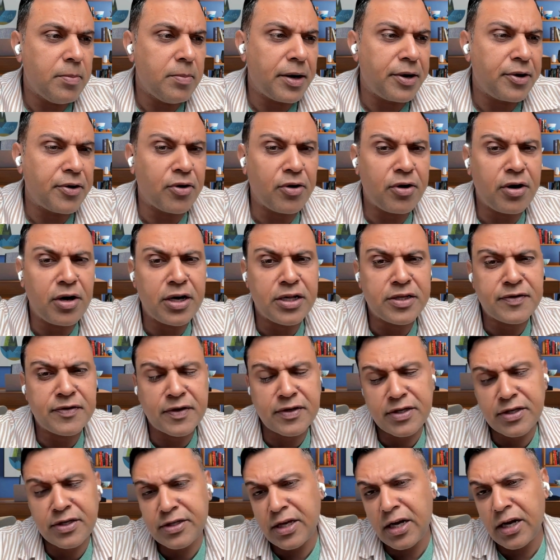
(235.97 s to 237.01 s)
mitochondrial
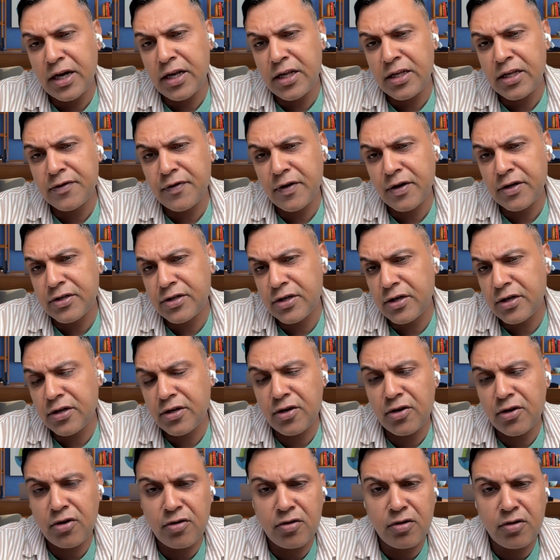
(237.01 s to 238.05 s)
dysfunction, cell dysfunction,
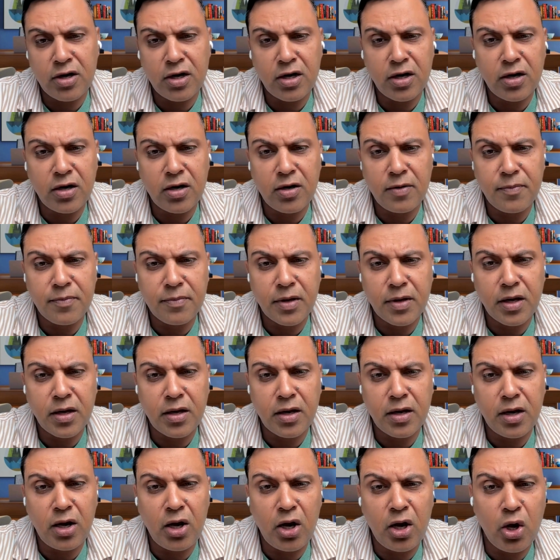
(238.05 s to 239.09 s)

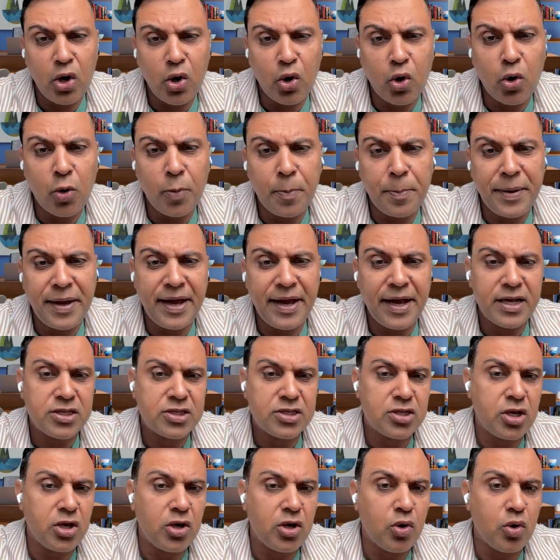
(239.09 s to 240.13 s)
low
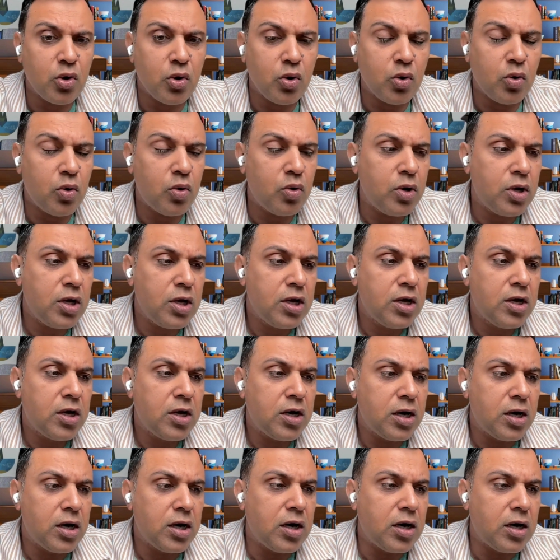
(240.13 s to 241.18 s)
pH, low
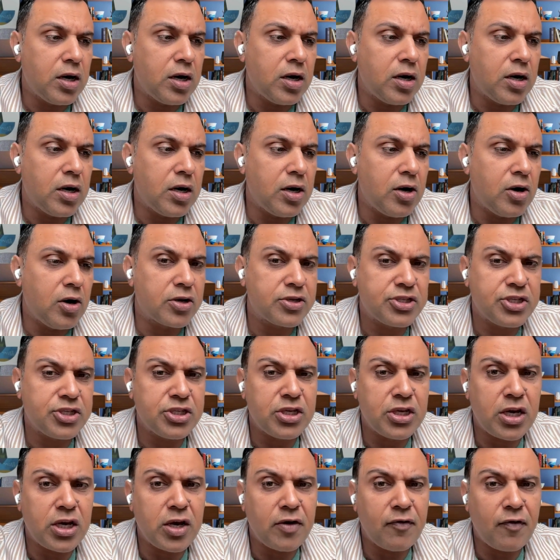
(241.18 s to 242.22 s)

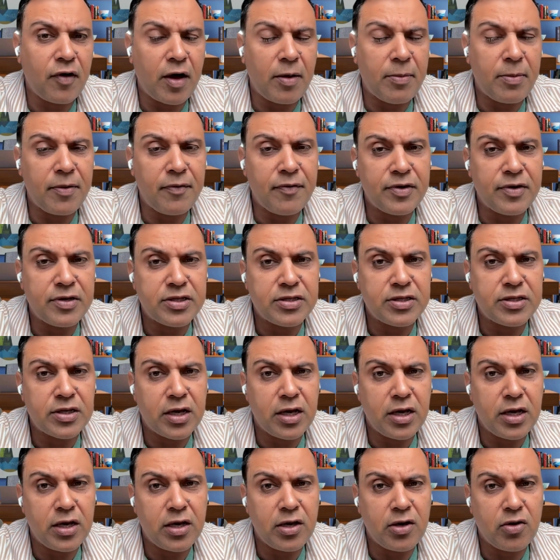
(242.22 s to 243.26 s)
oxygen environment, which is
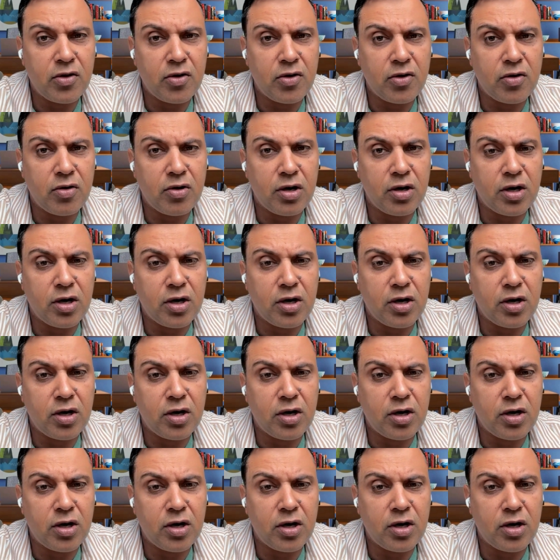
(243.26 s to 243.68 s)
again,